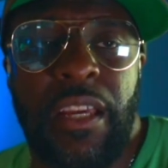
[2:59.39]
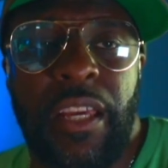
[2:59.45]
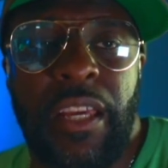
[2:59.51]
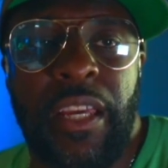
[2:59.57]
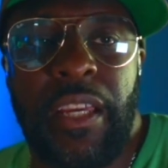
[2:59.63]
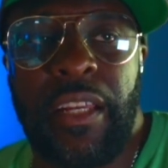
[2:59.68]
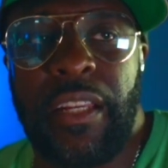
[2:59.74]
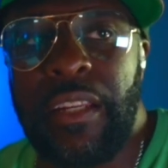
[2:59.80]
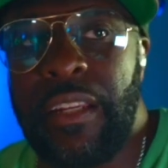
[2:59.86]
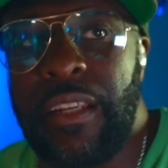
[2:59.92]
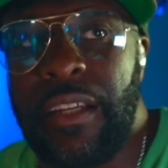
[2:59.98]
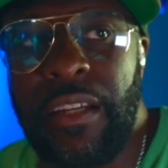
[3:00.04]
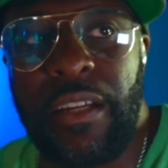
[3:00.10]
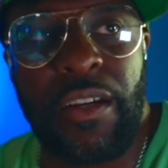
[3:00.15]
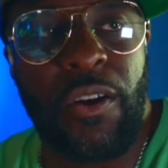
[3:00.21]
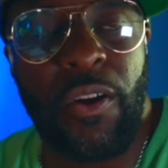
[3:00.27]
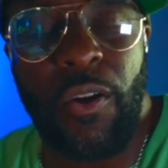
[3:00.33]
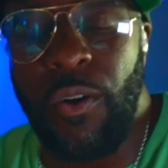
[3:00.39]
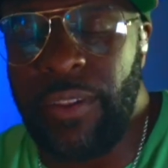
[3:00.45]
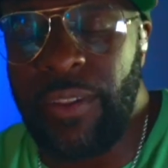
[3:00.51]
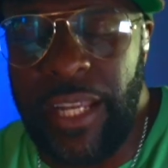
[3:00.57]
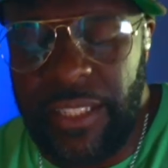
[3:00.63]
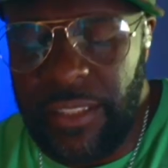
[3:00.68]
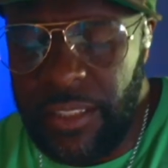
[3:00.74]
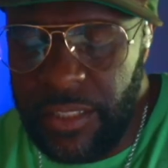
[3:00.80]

and all that